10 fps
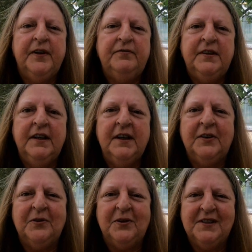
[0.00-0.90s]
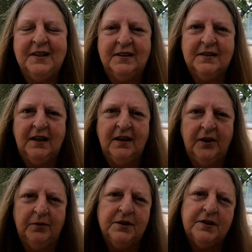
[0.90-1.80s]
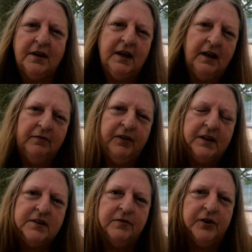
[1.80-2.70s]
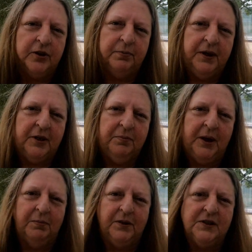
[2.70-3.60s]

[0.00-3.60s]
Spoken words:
1500 through 1600 saw the influx of European